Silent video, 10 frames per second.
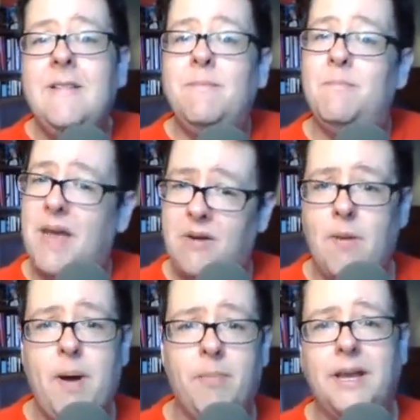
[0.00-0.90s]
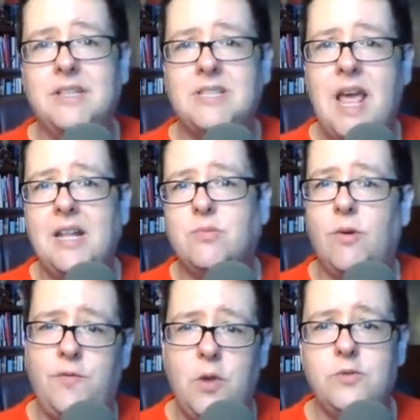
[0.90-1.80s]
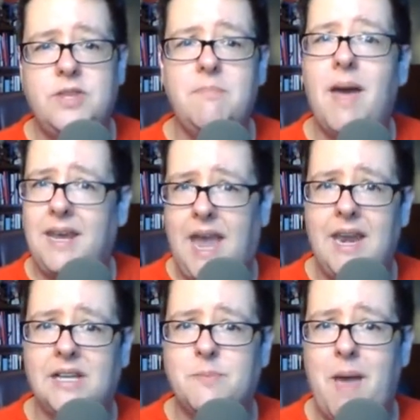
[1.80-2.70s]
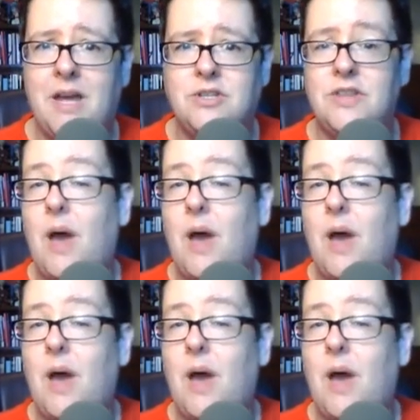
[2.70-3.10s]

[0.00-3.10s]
many Republican states refused the Medicaid expansion.